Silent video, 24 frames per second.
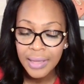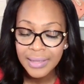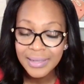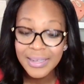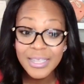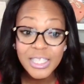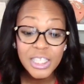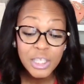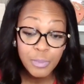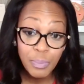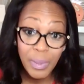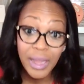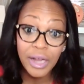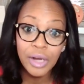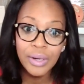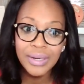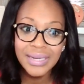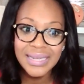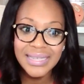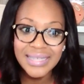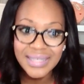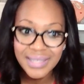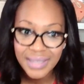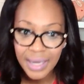
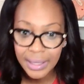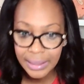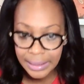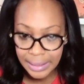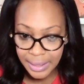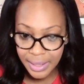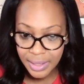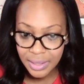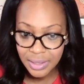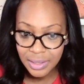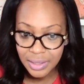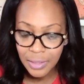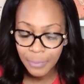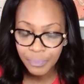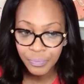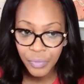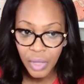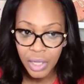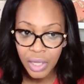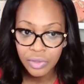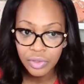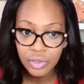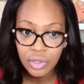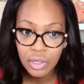disparity studies
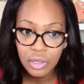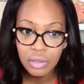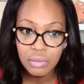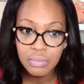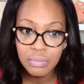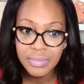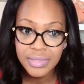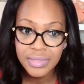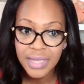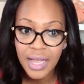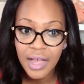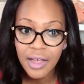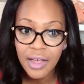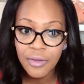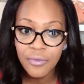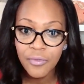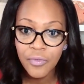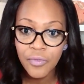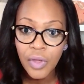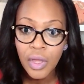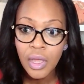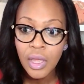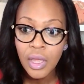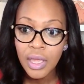in terms
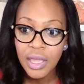of